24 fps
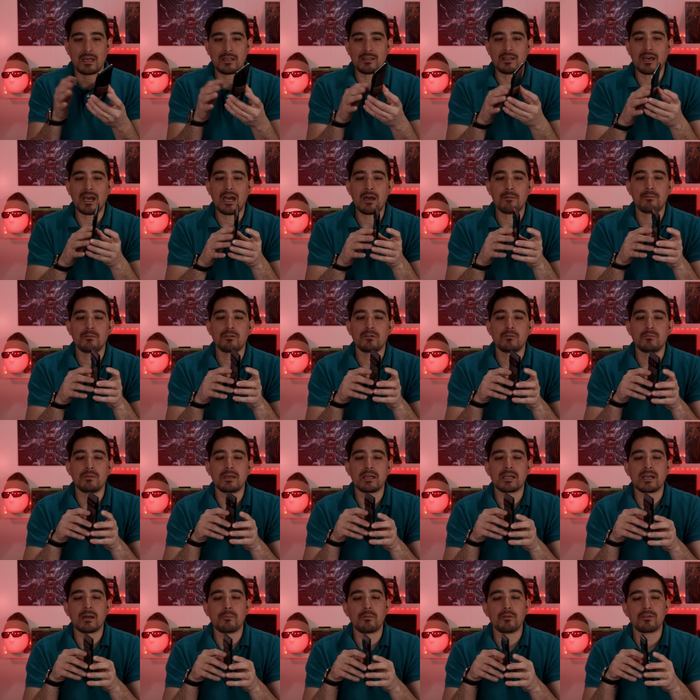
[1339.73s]
Uh, that happened to me
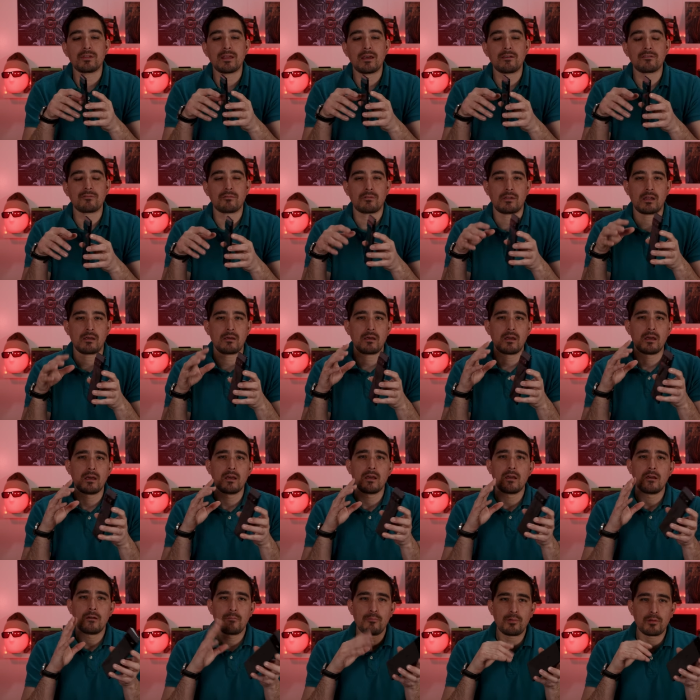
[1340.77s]
a couple of times when I
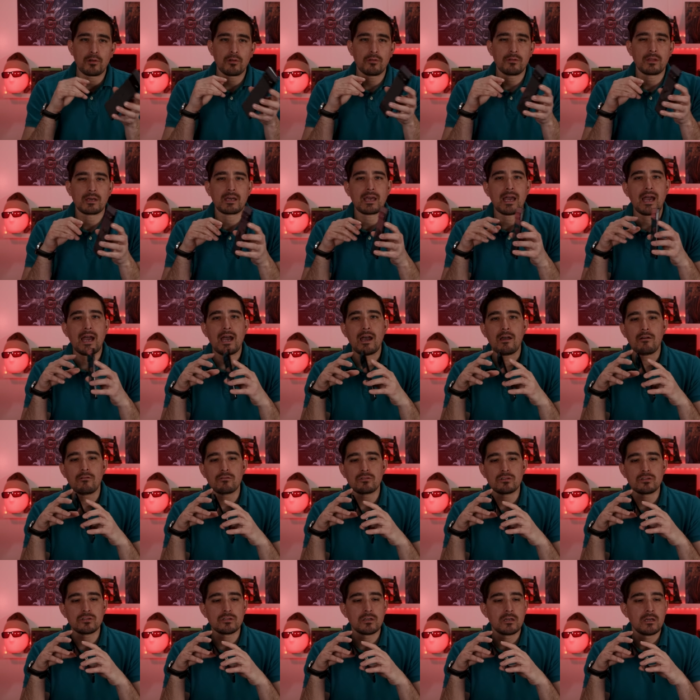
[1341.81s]
put it on the
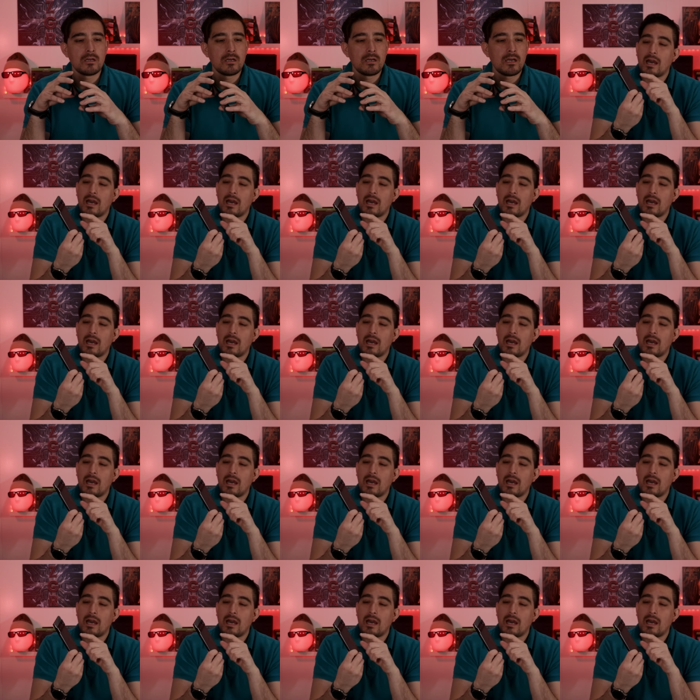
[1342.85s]
couch.